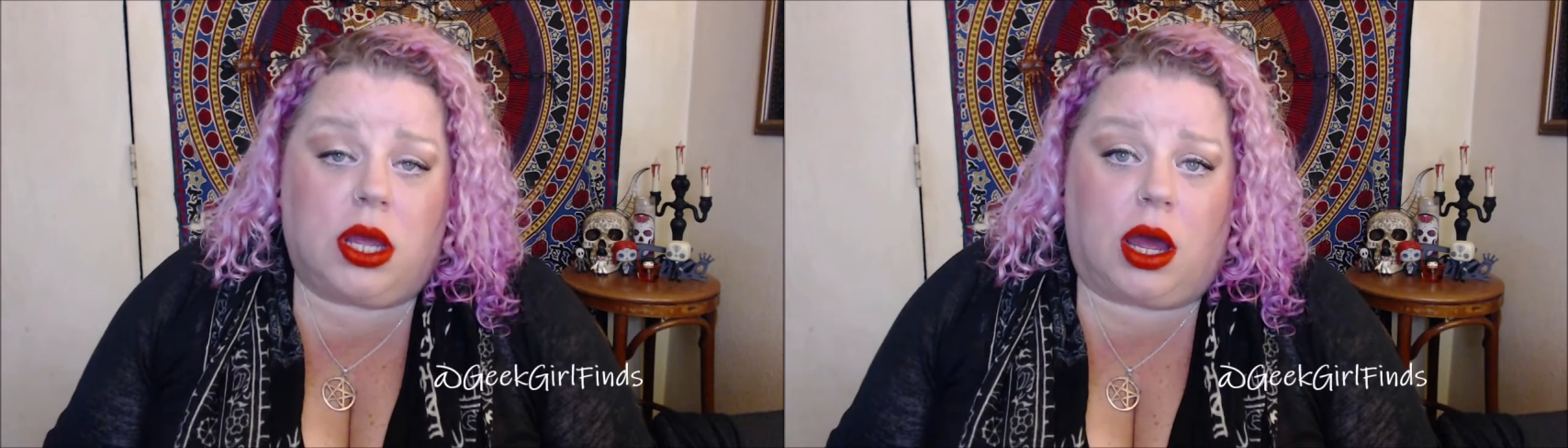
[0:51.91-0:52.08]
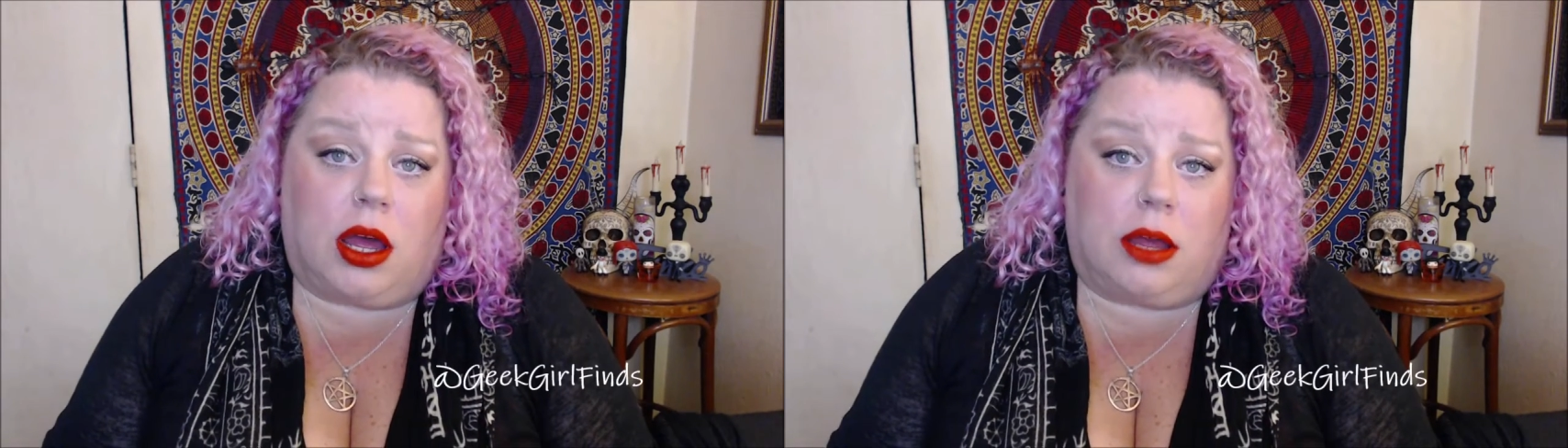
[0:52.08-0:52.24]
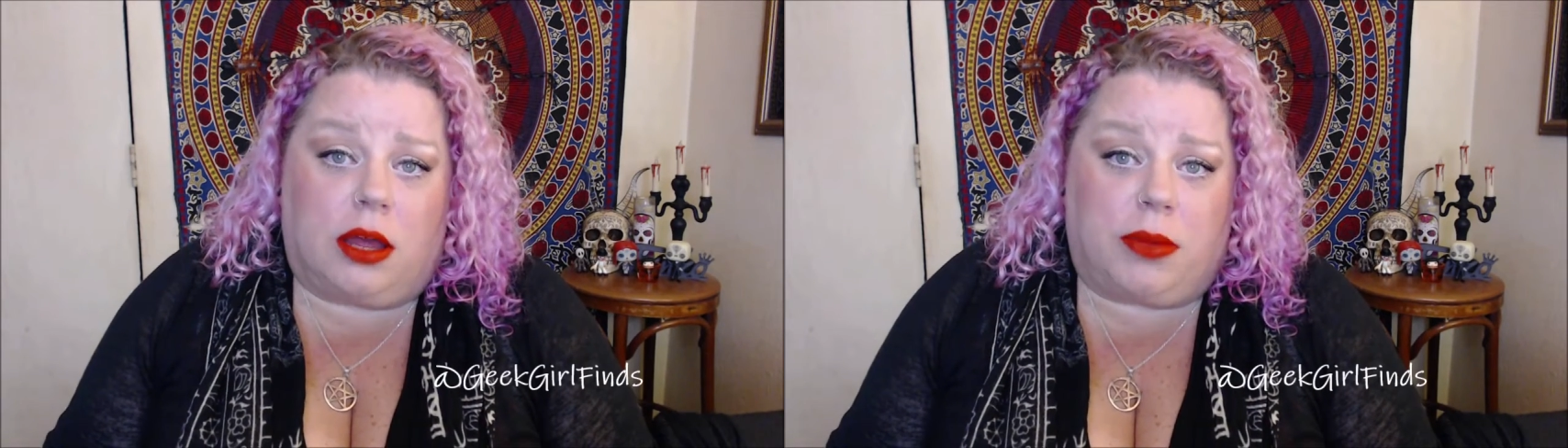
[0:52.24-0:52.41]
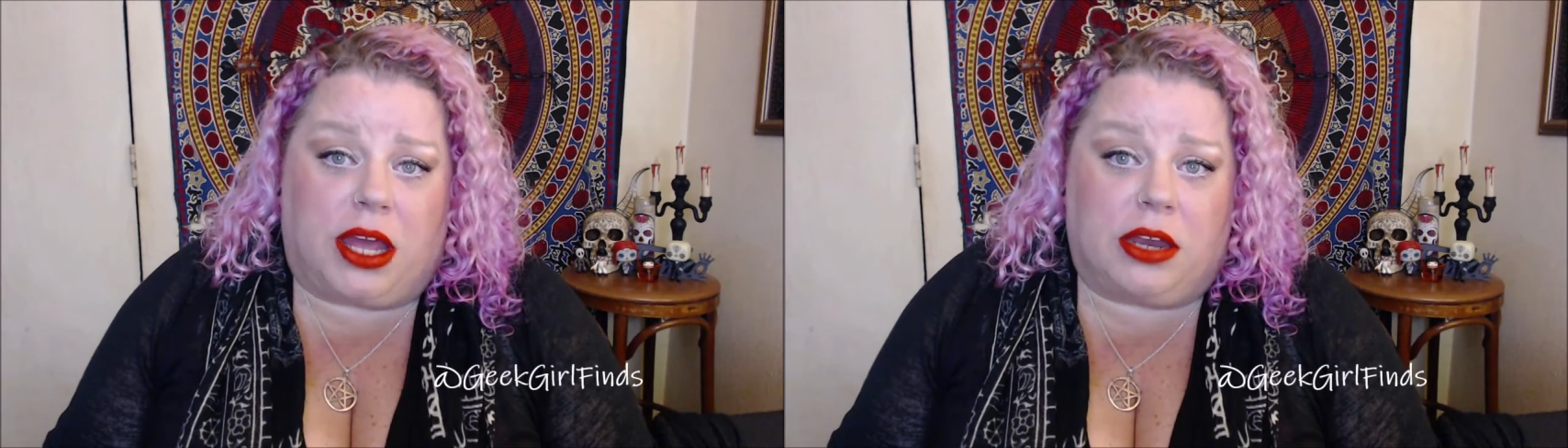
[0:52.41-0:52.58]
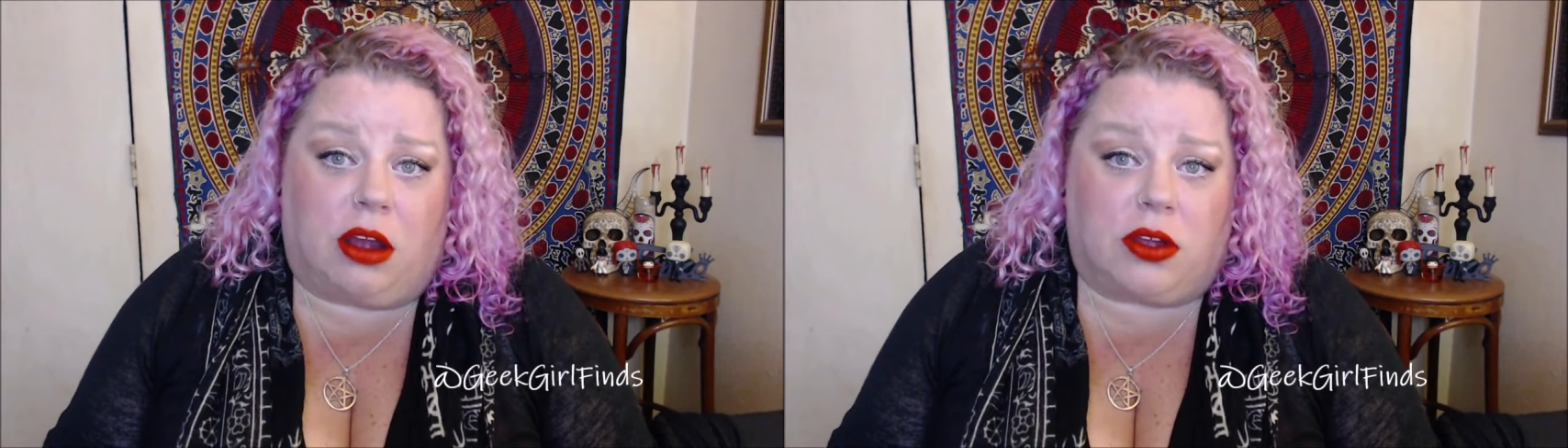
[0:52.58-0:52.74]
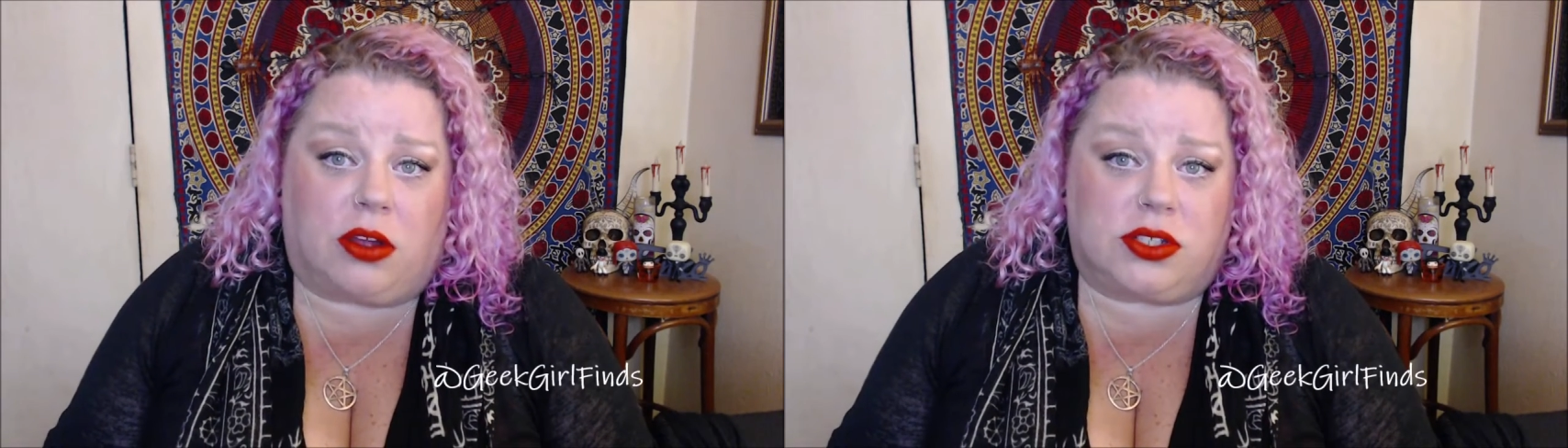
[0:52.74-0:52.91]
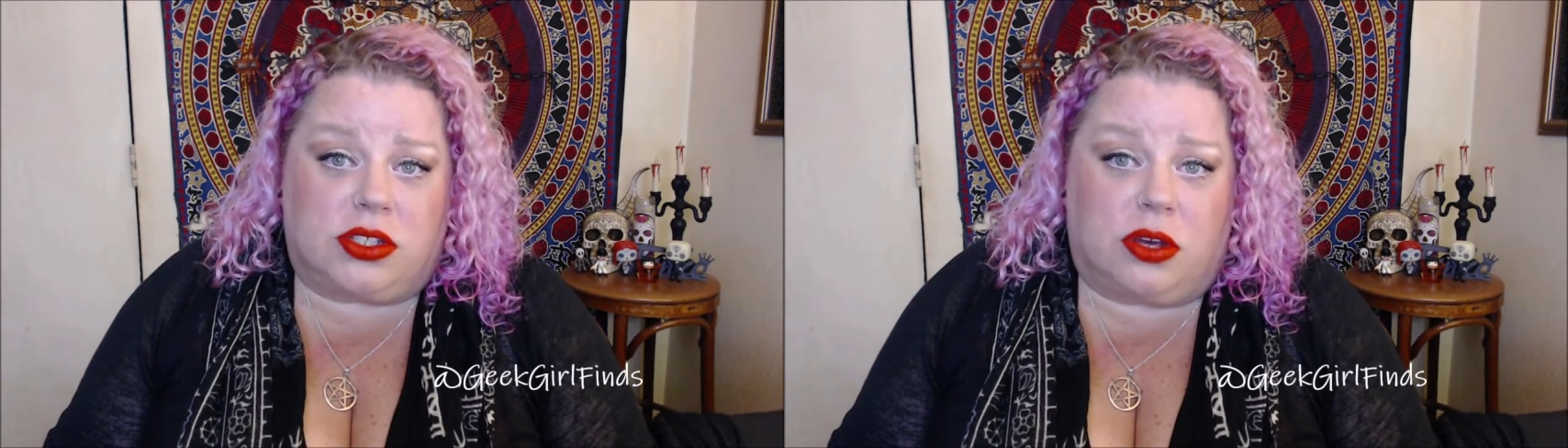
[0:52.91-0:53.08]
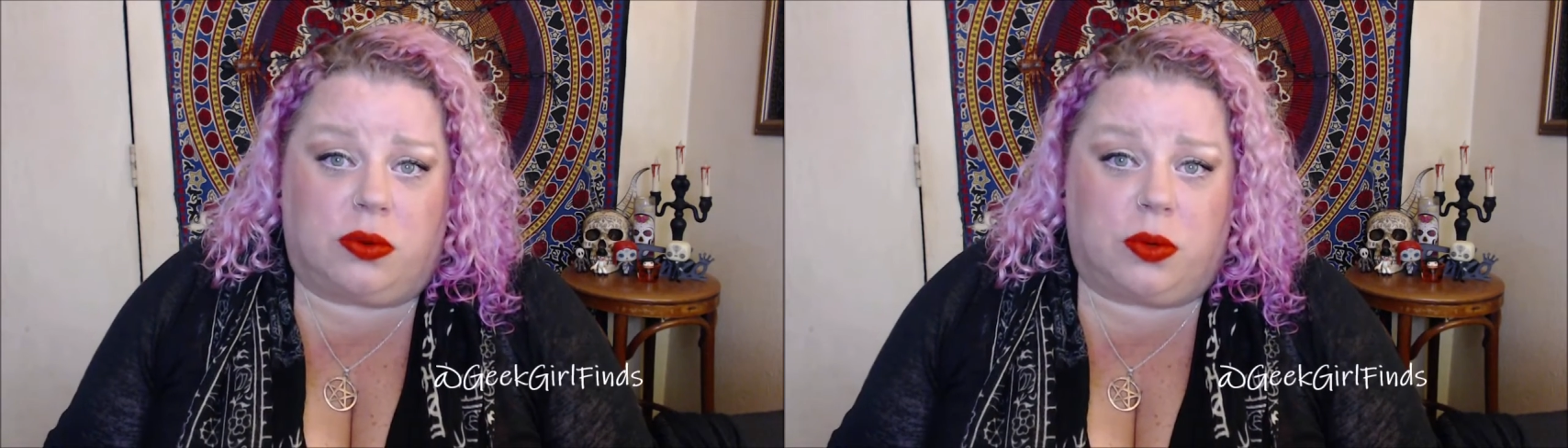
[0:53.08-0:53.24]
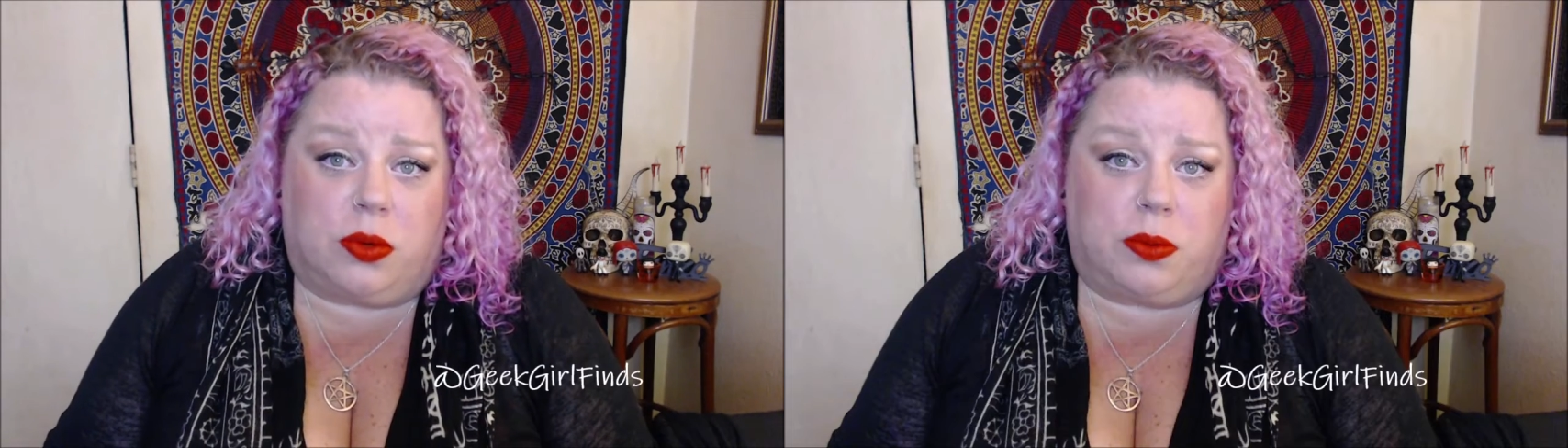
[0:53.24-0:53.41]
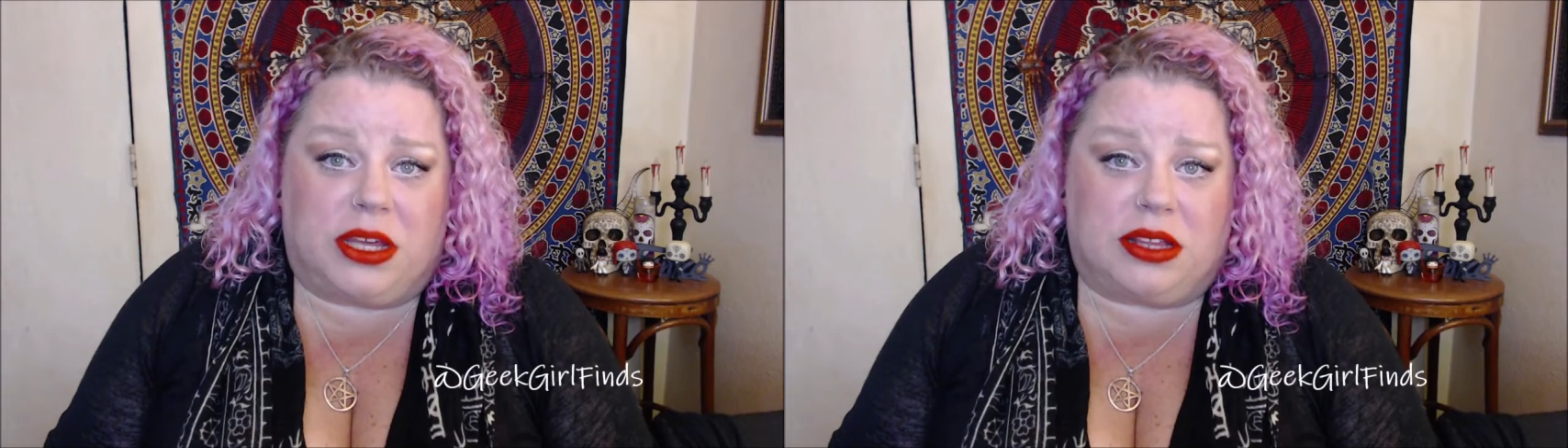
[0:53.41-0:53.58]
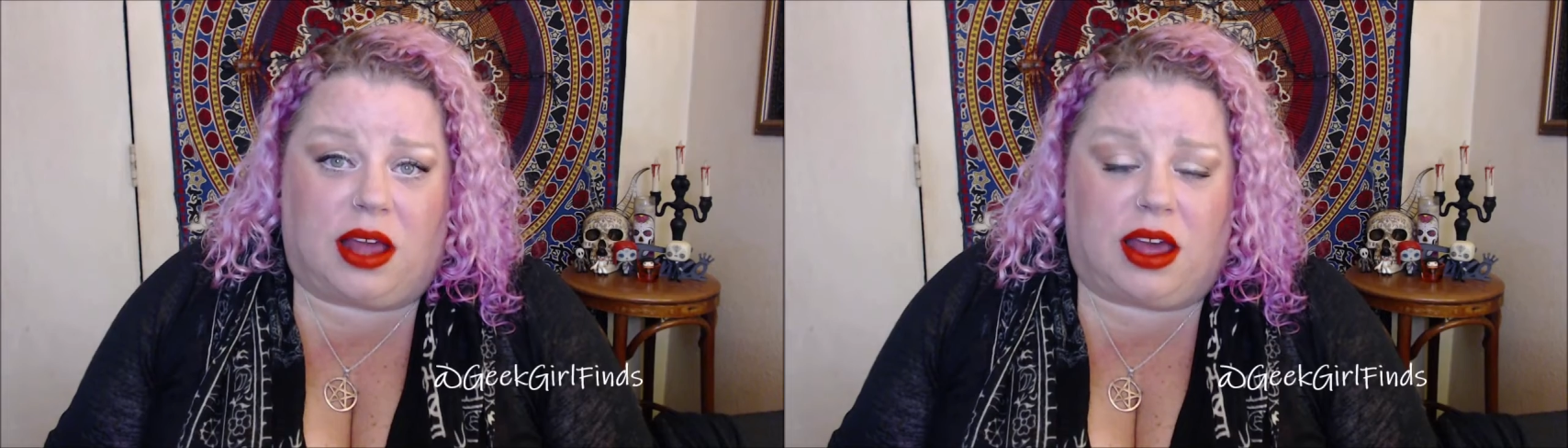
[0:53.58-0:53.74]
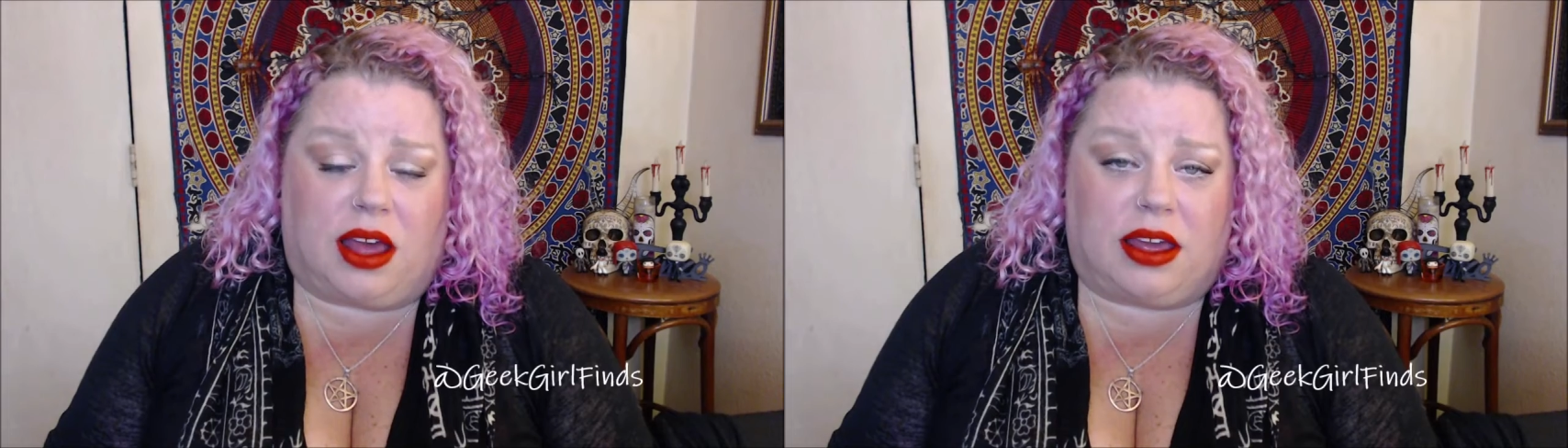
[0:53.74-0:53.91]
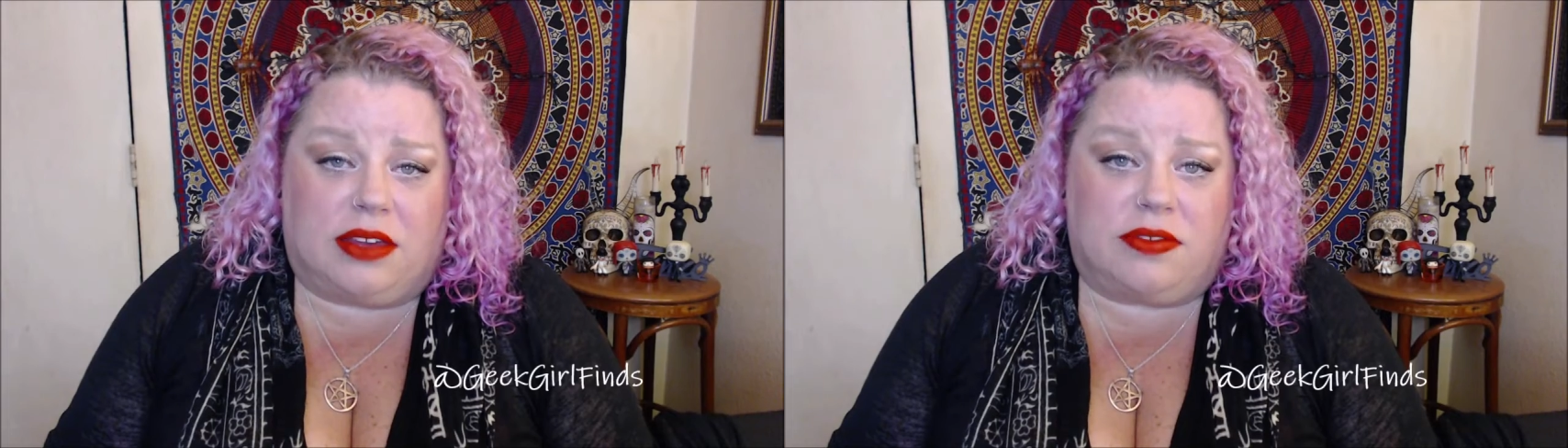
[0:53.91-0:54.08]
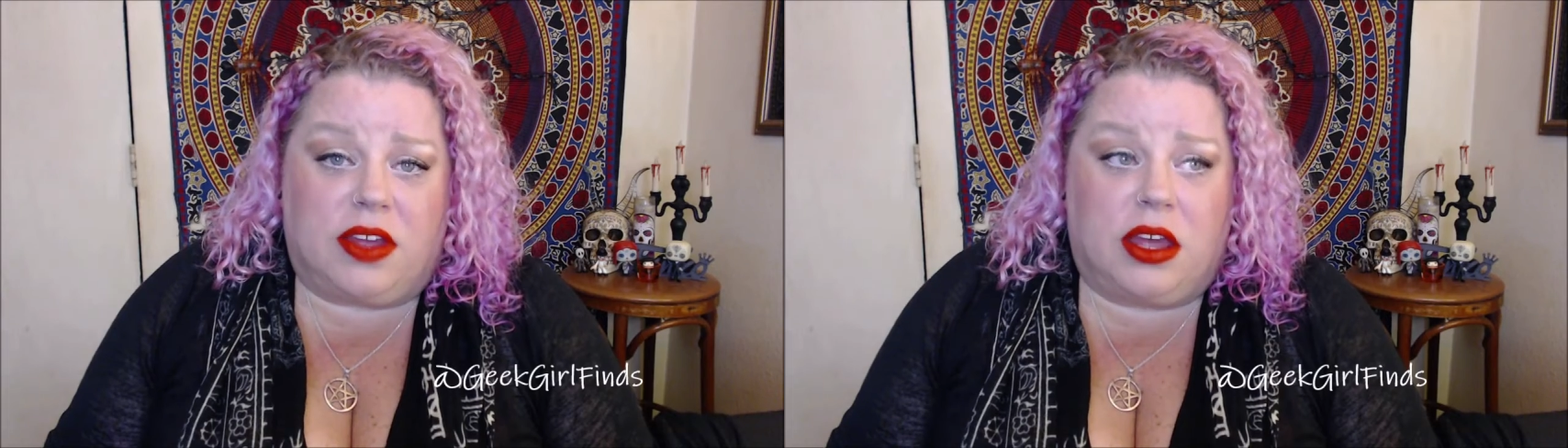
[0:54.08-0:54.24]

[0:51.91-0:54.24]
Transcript: and also will be live